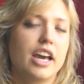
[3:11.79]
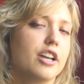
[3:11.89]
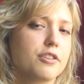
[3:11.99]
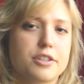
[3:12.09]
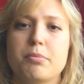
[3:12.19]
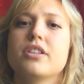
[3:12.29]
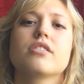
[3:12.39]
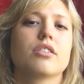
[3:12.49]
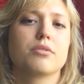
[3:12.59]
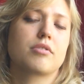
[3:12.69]
It just depends
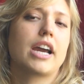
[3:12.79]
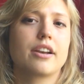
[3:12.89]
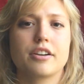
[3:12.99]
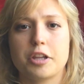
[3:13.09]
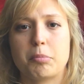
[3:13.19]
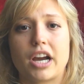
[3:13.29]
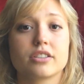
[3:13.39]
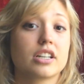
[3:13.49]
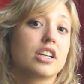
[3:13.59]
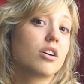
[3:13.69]
on the writer and the
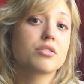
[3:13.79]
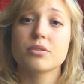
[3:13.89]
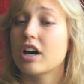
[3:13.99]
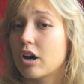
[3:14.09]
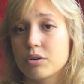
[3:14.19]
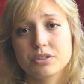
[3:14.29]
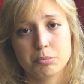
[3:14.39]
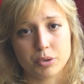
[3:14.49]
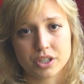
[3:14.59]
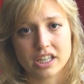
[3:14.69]
background, and also how old the
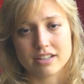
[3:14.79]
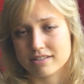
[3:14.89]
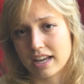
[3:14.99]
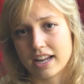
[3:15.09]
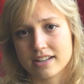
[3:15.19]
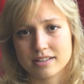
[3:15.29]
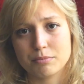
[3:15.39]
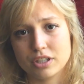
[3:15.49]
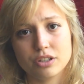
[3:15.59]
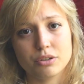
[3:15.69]
book is. That has
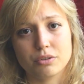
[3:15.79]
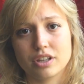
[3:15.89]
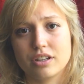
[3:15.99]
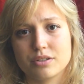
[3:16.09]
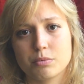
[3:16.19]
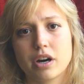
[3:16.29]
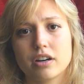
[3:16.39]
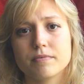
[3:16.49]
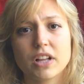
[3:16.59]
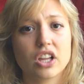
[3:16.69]
something to do with it as
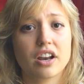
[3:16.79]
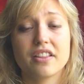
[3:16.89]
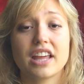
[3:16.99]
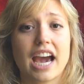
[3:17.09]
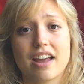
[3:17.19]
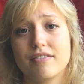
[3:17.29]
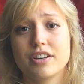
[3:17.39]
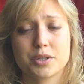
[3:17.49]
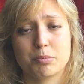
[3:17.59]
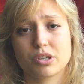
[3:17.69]
well. A lot of the
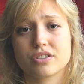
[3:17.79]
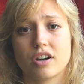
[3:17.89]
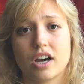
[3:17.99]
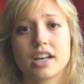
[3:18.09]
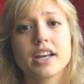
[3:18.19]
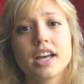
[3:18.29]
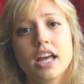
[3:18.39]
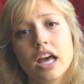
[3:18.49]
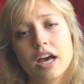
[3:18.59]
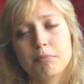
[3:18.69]
Adventist books on
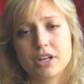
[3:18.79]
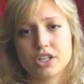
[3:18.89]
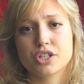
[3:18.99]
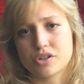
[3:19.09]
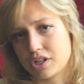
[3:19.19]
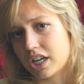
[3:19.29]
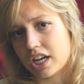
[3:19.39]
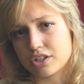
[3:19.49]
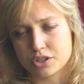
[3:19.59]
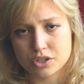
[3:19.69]
ministry
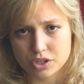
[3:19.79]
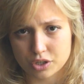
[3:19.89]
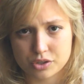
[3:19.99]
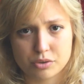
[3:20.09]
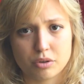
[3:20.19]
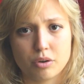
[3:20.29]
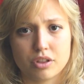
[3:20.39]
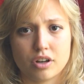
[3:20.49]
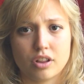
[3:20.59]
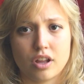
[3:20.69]
and church
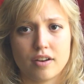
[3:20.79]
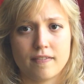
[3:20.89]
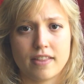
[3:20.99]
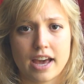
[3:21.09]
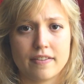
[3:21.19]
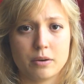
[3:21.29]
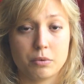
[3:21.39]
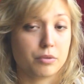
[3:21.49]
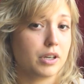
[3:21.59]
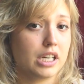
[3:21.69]
growth and a lot of that
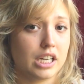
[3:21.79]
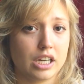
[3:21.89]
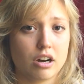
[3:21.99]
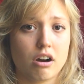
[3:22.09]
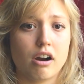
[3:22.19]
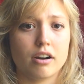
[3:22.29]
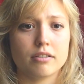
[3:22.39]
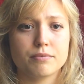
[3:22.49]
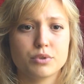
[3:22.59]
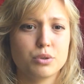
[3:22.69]
we're reading
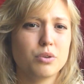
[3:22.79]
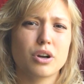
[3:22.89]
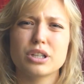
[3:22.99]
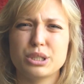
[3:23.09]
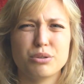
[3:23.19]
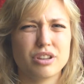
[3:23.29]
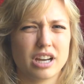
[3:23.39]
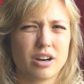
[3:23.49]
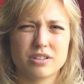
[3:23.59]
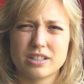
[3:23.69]
are early
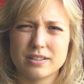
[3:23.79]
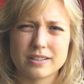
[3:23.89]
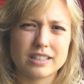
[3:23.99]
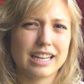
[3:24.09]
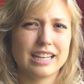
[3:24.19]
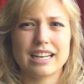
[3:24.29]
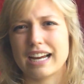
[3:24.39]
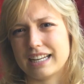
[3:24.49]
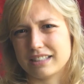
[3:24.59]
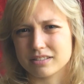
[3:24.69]
2000s, late
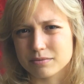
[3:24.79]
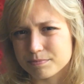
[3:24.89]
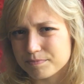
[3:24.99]
90s.